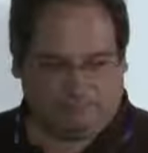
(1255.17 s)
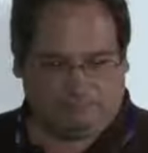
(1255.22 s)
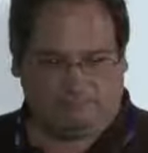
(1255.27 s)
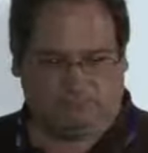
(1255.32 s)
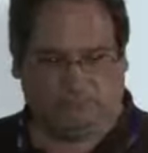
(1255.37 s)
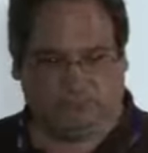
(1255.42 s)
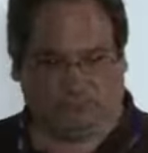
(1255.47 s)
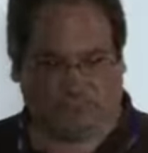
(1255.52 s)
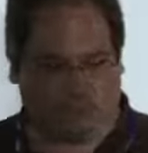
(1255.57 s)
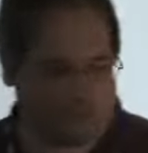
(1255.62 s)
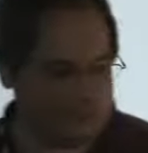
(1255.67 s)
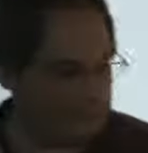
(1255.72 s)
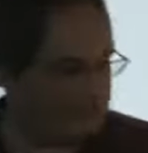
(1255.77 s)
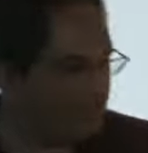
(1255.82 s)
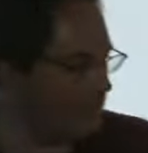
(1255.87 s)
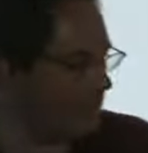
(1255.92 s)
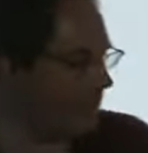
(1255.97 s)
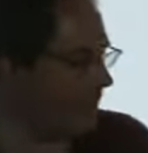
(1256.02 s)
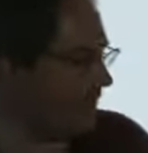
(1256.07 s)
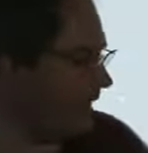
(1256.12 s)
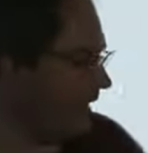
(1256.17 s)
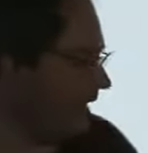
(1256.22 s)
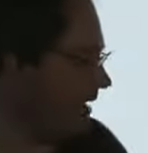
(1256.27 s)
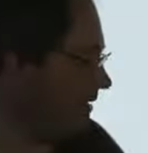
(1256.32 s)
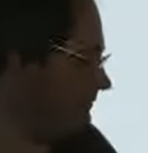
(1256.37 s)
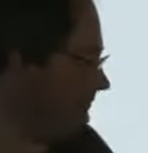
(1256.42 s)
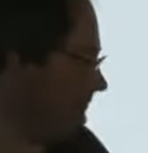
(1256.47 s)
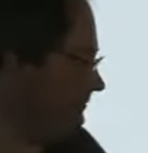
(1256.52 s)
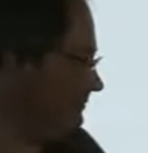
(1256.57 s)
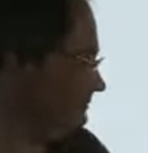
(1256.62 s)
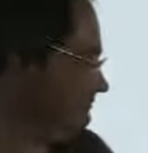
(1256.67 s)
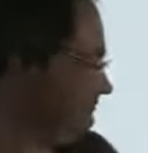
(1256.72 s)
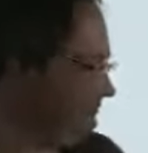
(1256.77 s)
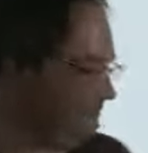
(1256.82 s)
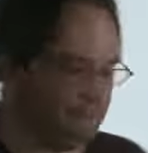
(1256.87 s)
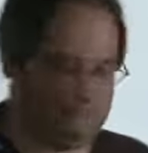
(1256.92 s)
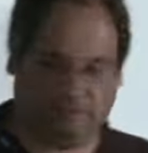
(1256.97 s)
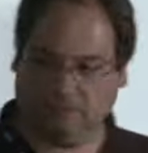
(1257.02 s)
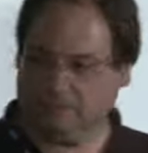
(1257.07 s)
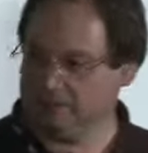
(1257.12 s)
So today I have,
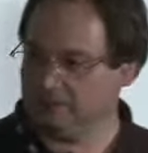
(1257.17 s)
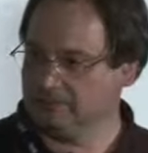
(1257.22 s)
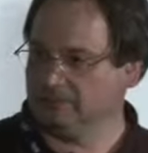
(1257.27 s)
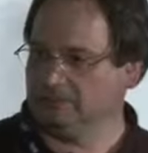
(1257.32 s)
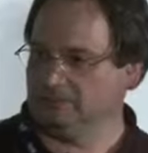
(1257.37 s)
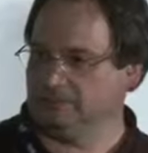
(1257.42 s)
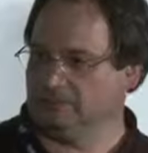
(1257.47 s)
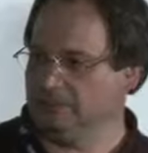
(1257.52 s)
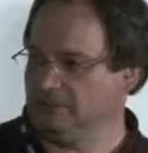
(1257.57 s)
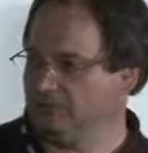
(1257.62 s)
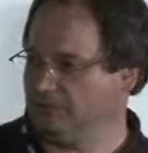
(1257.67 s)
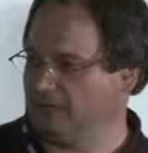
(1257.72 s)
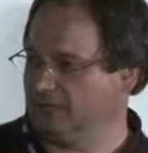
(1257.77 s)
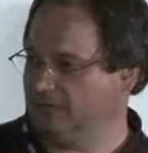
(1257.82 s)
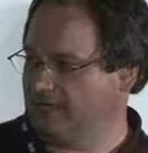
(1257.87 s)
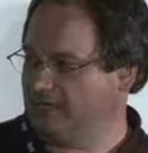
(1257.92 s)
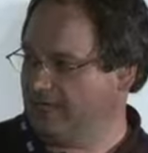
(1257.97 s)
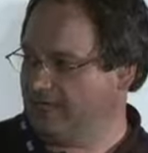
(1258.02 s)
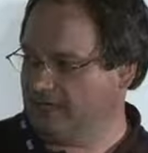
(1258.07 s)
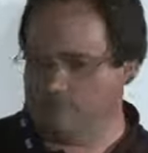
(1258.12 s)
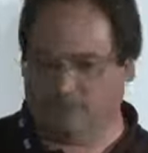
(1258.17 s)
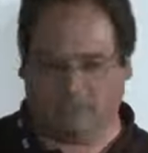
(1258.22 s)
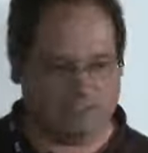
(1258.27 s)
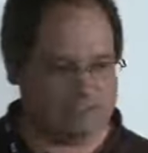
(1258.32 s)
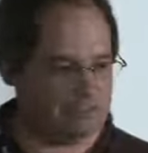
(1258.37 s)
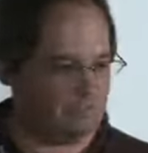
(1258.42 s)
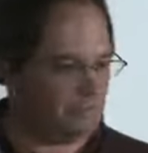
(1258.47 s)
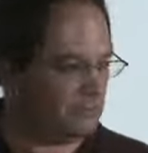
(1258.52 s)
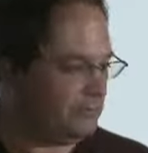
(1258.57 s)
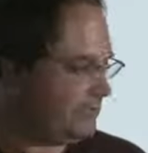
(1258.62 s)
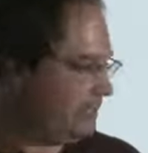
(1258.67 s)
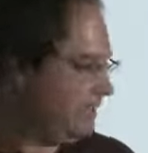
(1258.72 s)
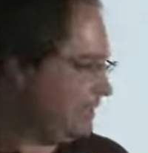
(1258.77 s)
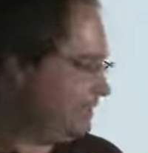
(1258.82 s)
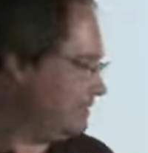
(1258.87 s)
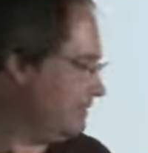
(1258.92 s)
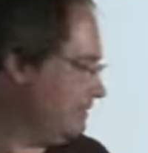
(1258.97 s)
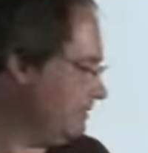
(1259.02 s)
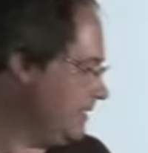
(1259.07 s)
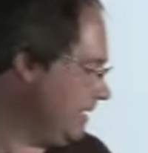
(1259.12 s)
and they're going to hate me because I'm going out
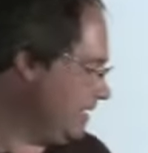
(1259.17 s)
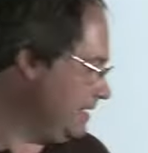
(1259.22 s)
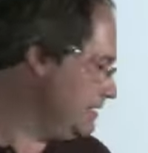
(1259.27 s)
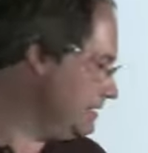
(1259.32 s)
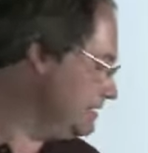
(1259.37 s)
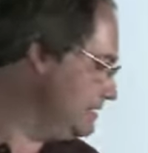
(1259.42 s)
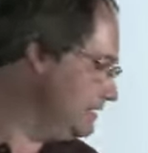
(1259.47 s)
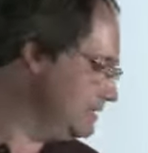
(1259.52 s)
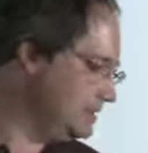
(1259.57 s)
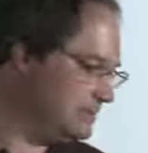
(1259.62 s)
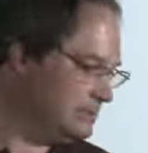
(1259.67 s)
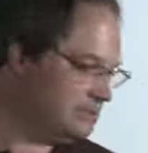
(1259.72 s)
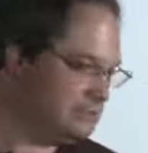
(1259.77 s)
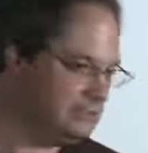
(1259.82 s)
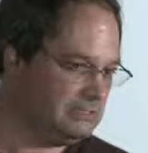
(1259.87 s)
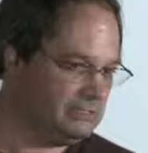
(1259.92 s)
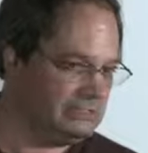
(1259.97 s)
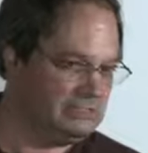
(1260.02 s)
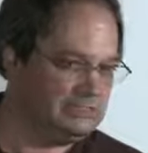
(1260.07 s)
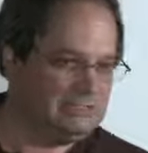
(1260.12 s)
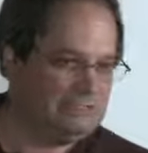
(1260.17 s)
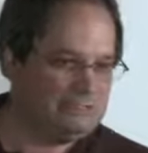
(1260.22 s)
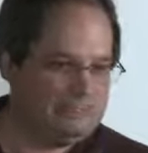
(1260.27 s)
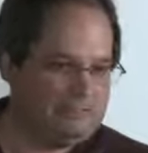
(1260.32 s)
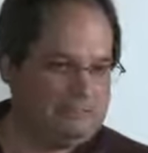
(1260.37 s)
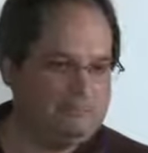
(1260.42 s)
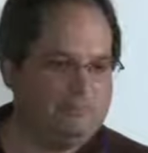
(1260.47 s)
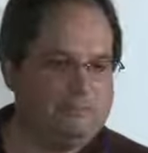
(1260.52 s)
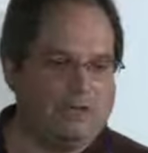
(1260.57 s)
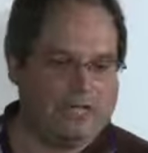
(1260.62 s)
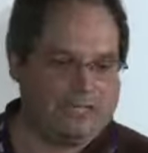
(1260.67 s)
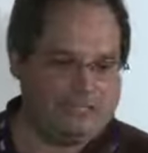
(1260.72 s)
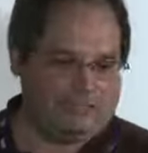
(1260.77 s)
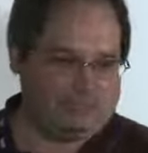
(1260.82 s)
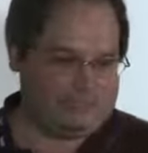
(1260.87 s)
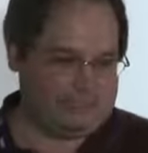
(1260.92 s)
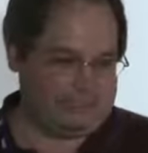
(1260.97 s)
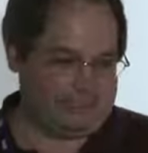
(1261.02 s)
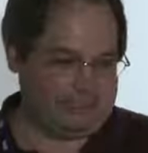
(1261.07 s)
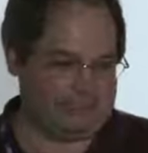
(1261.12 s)
of the light, but
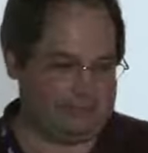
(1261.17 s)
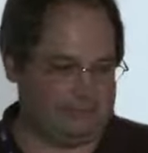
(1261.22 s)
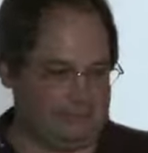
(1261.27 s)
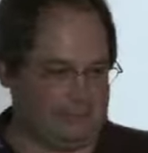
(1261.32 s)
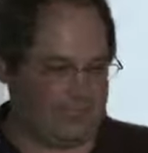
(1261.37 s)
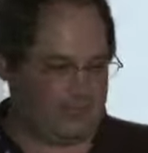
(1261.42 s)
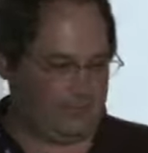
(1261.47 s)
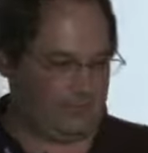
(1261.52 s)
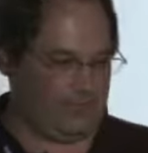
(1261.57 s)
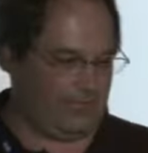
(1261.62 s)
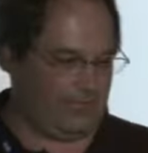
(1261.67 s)
today we